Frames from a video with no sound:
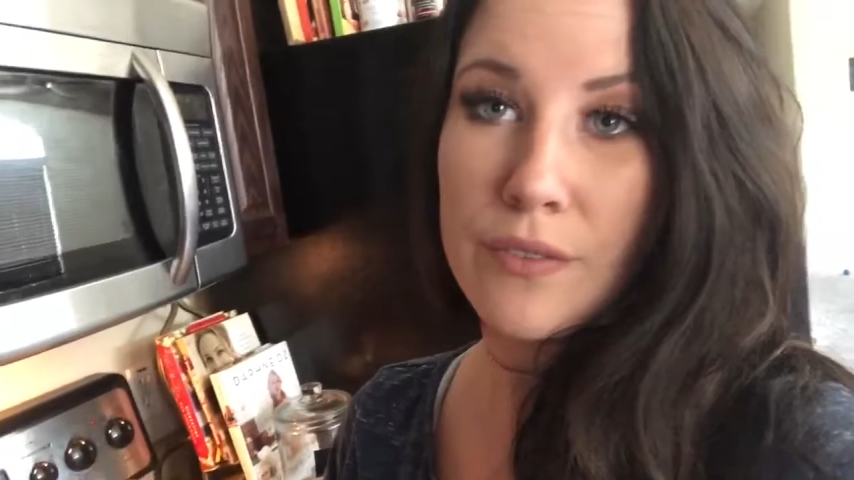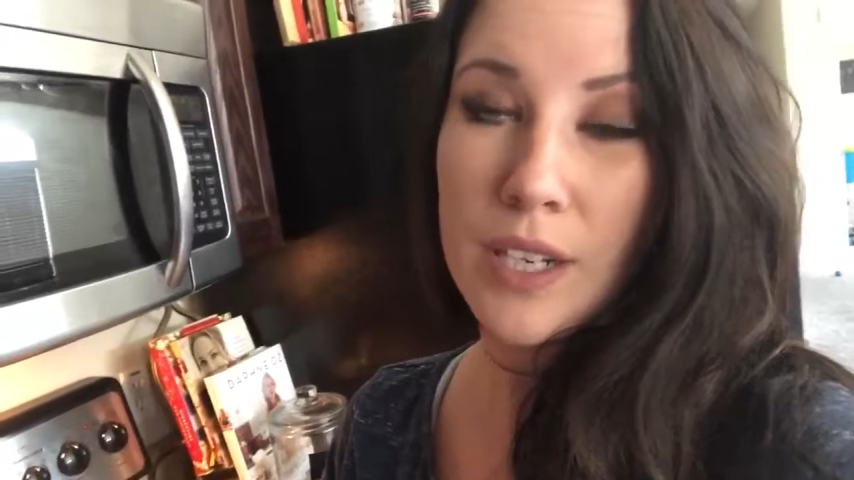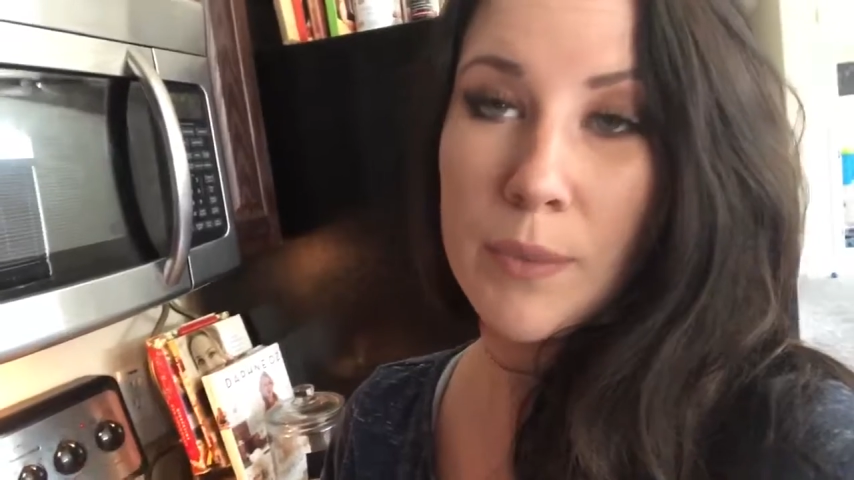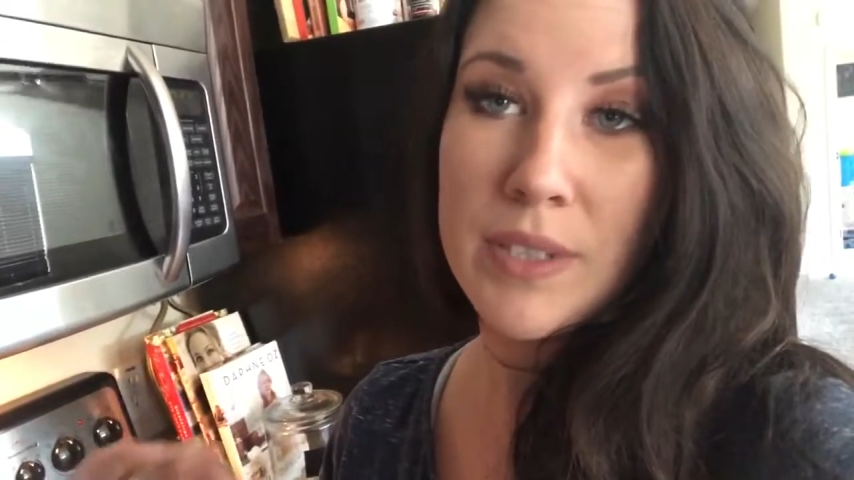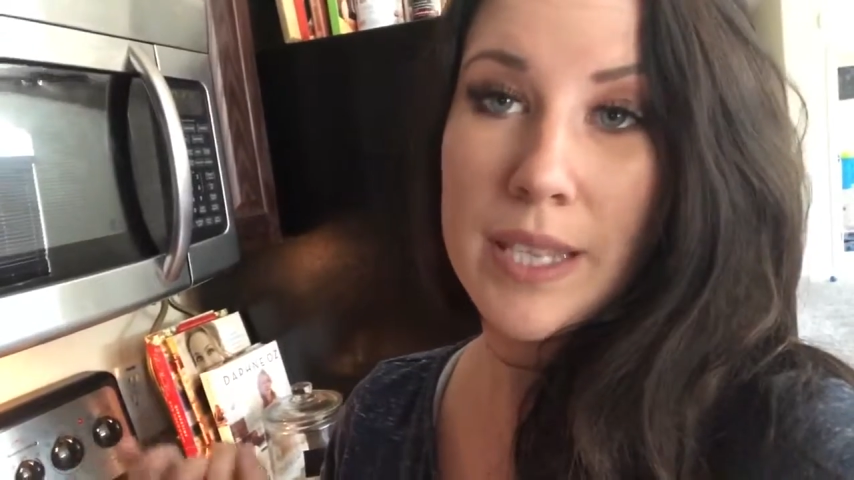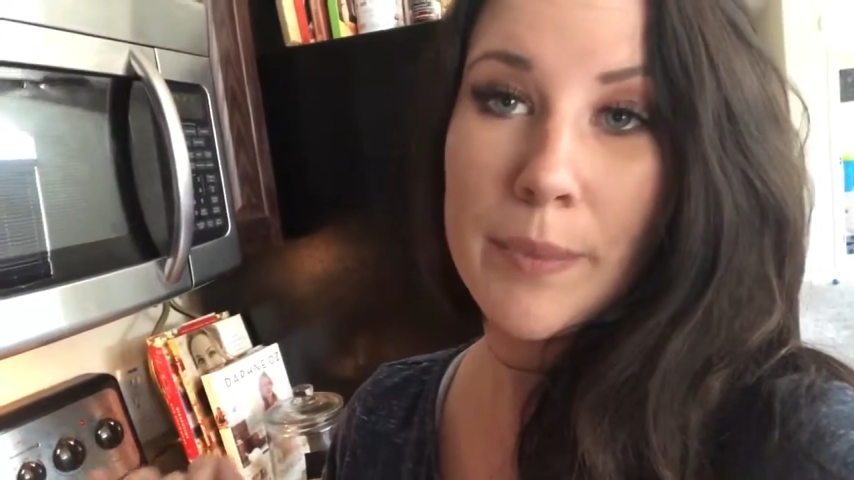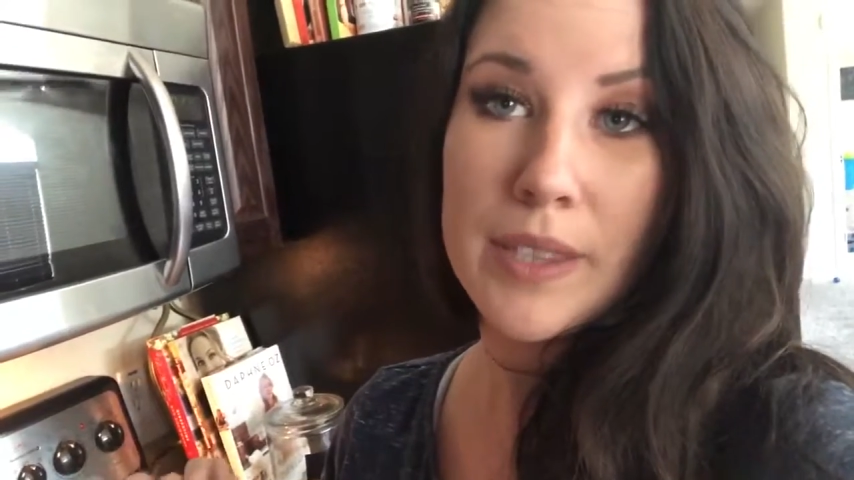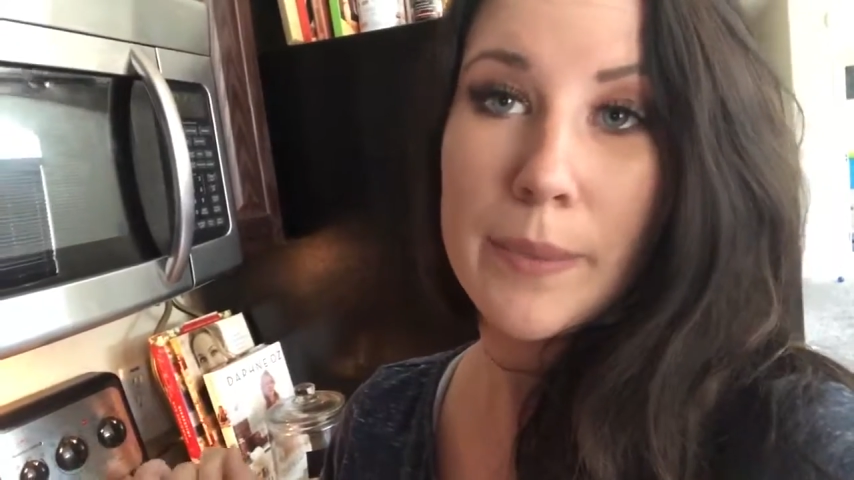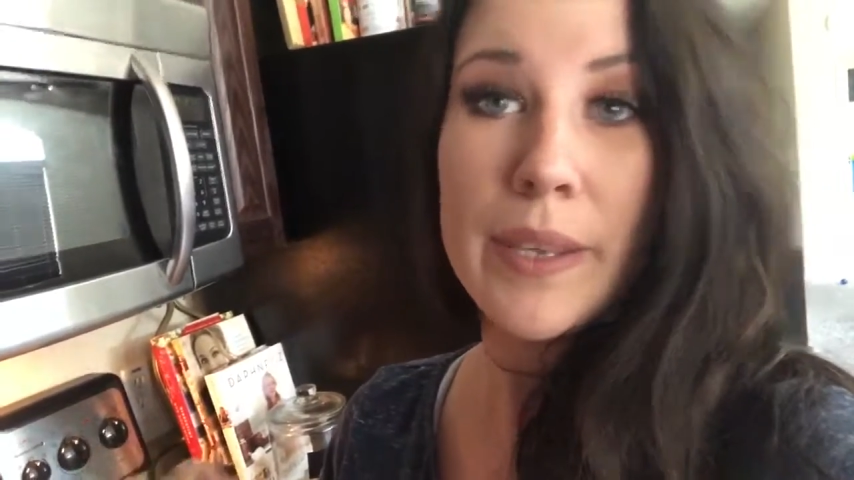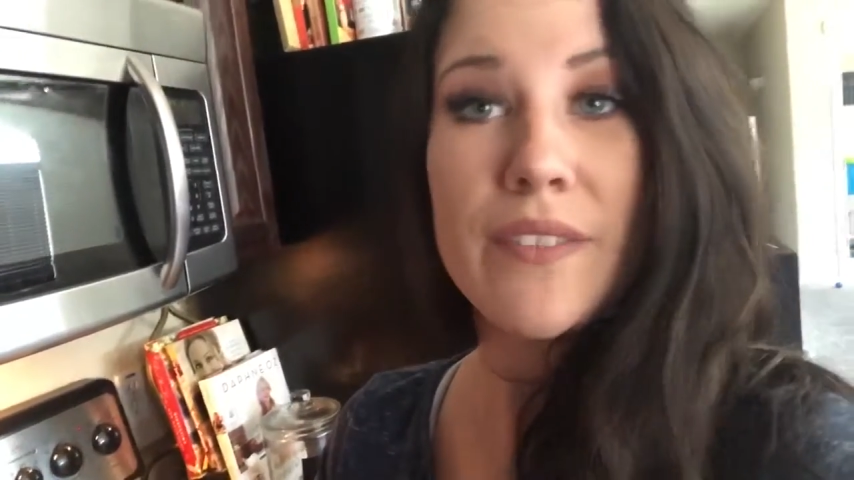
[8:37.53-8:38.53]
um, once I
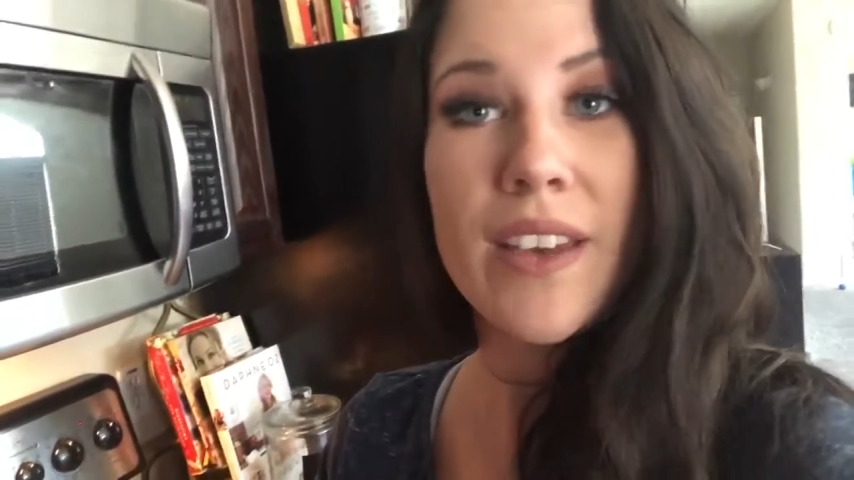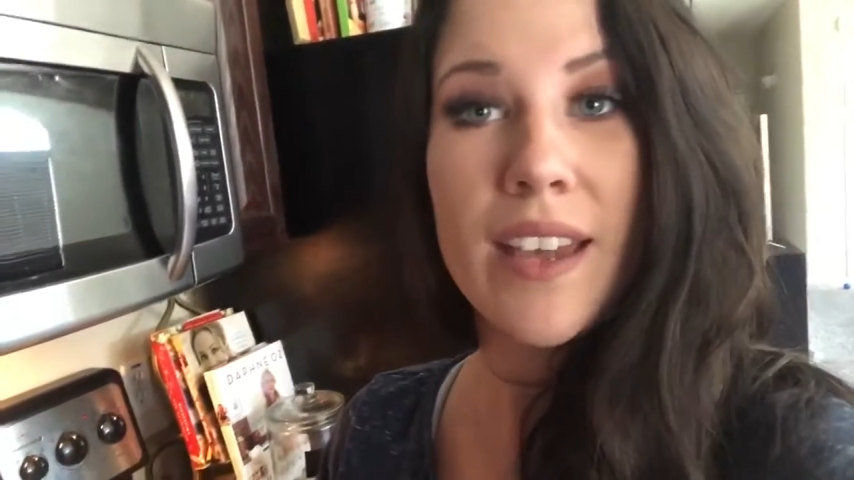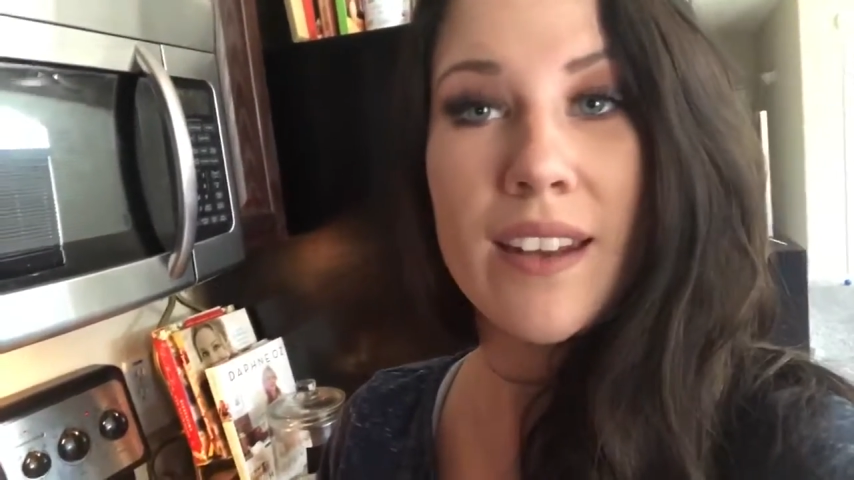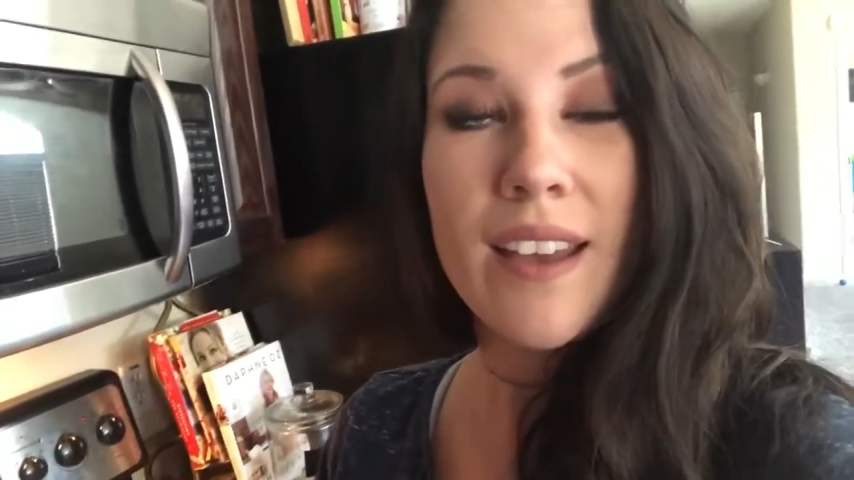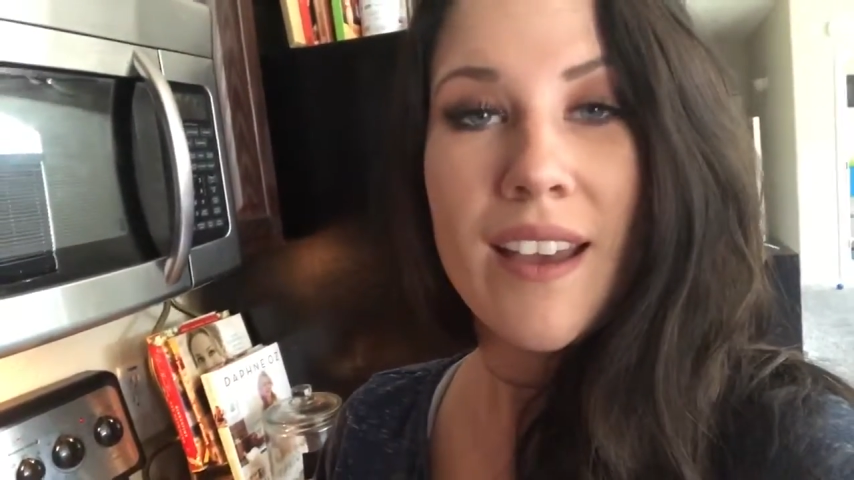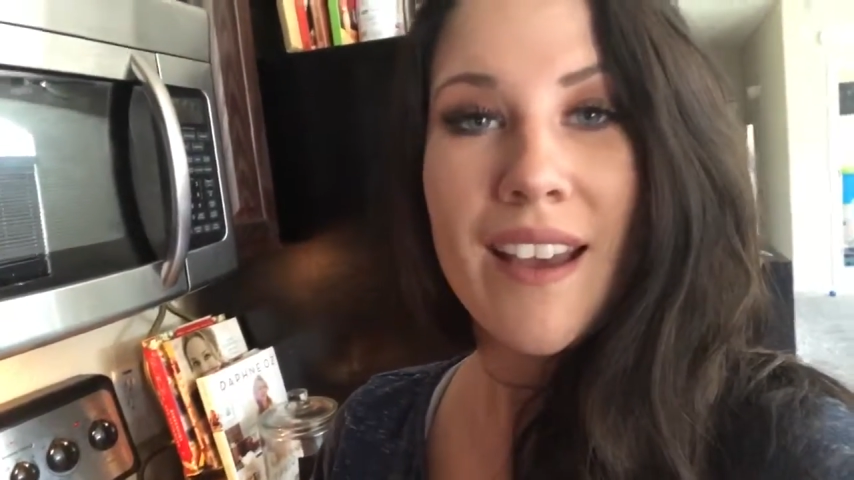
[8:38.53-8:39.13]
put the beef in